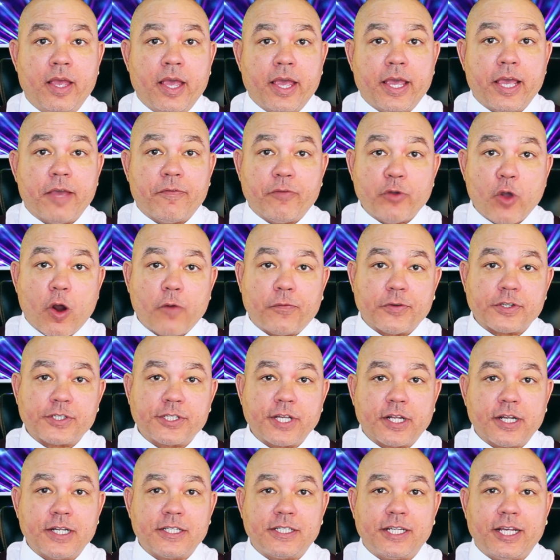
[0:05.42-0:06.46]
If your
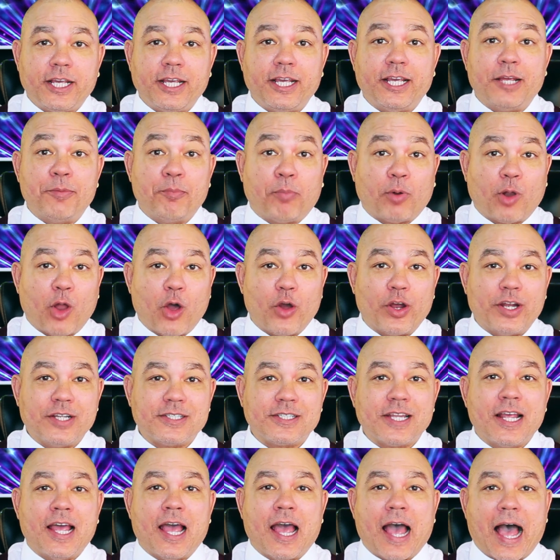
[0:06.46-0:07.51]
facility
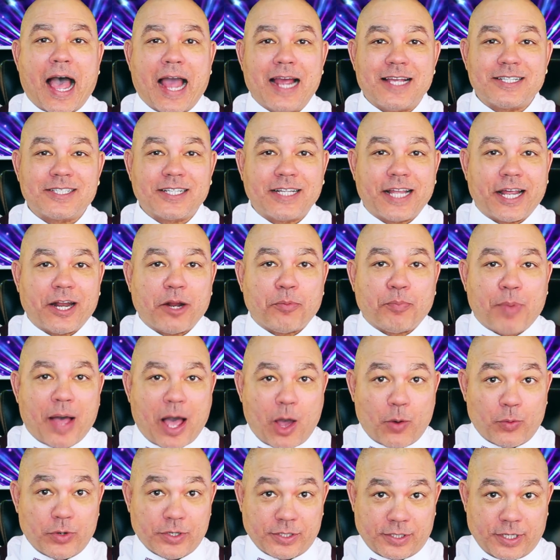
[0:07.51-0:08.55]
employs isolated
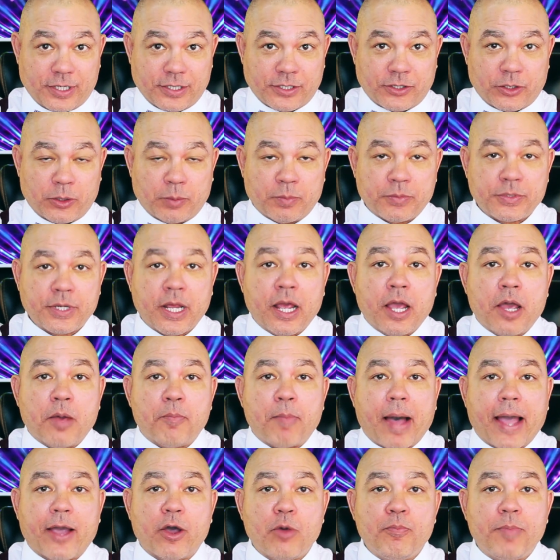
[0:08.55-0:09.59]
power systems,
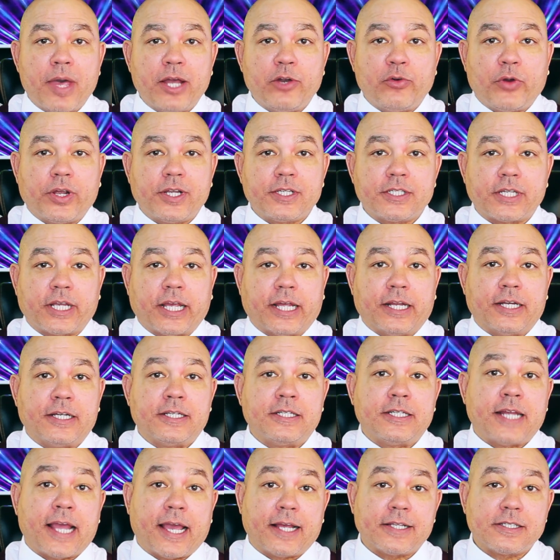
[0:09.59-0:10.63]
BiomedRx
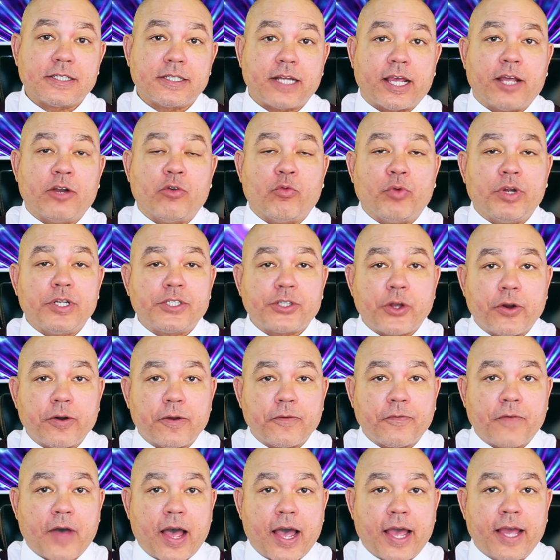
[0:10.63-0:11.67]
can test and
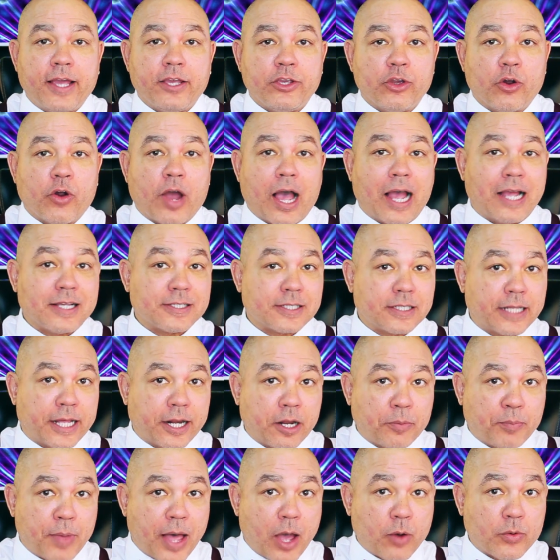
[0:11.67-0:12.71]
recertify your
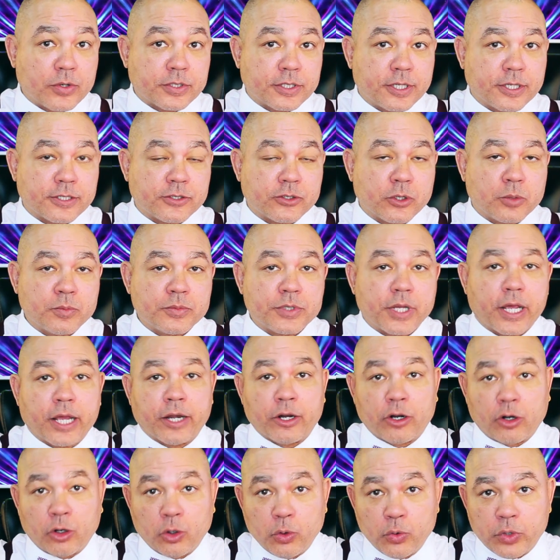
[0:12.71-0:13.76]
isolated power systems,
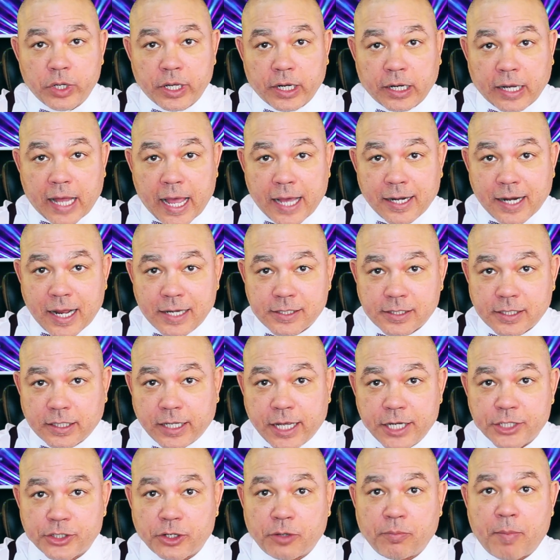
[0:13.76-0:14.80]
including line
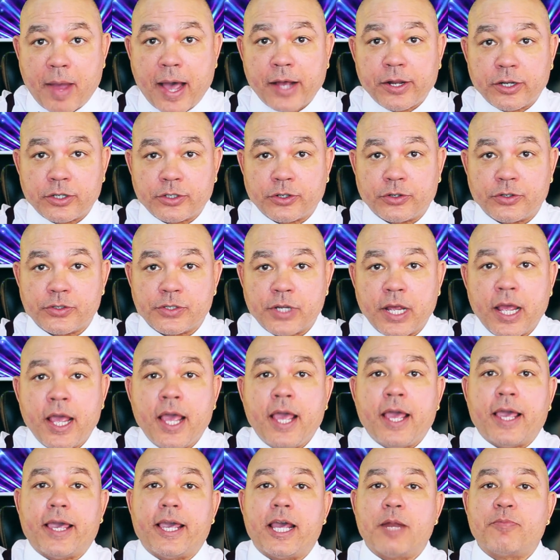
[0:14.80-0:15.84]
isolation monitors,
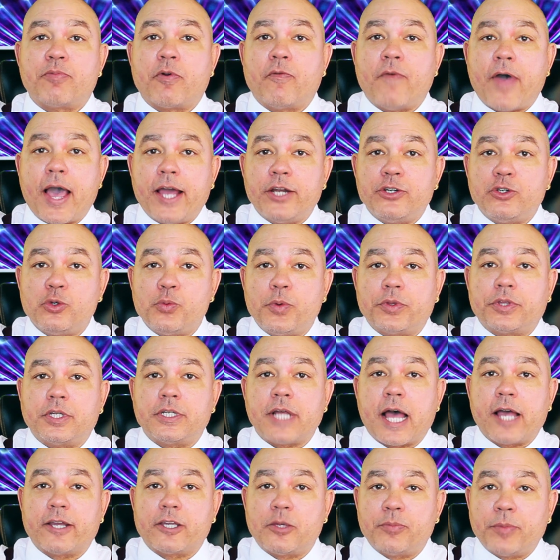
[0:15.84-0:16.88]
and provide you with the
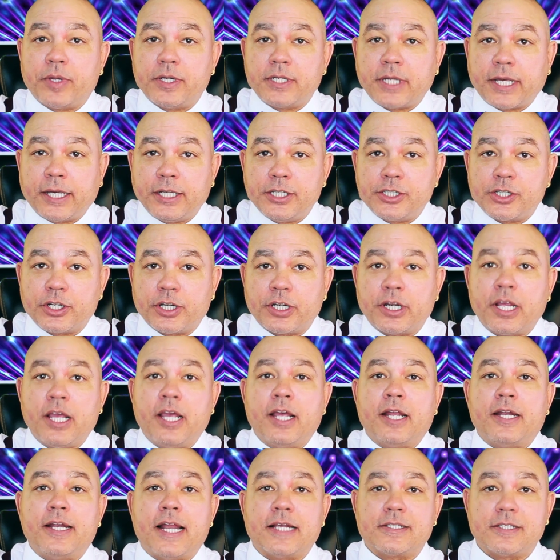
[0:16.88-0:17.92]
documentation
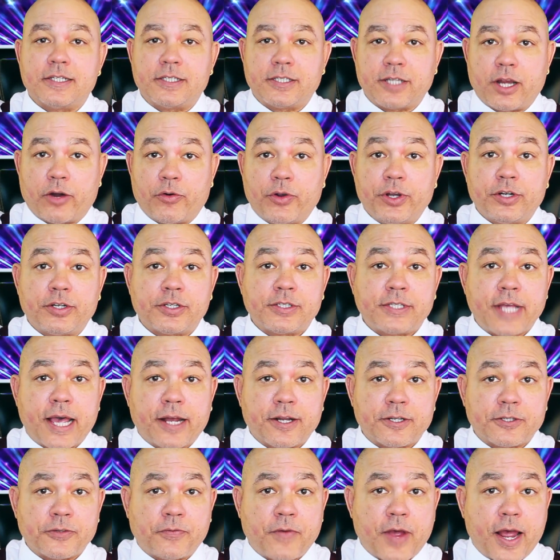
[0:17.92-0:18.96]
necessary to
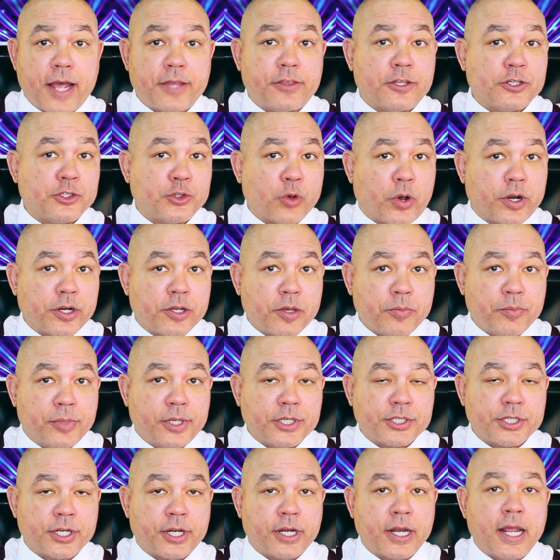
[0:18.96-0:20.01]
satisfy the Joint
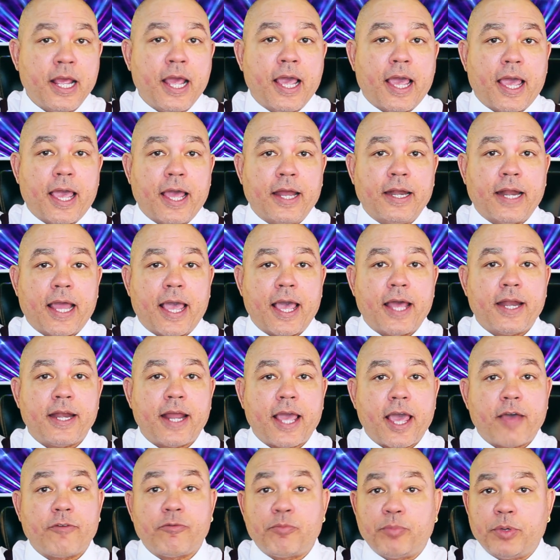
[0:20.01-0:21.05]
Commission and
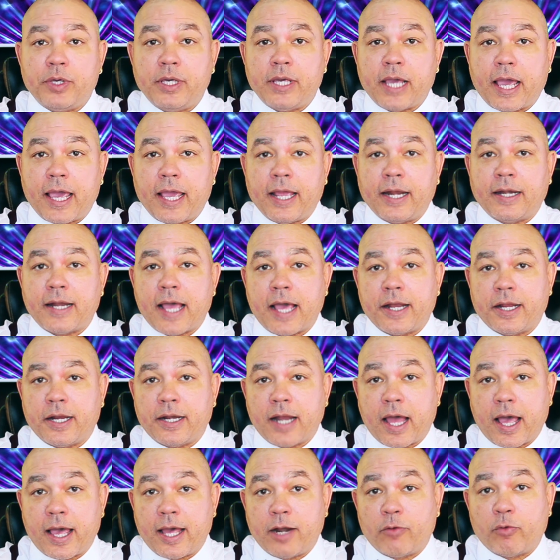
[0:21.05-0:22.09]

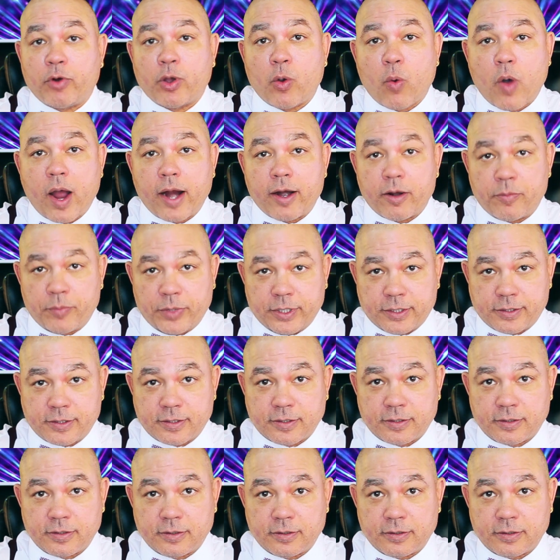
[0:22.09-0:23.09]
NFPA99 requirements.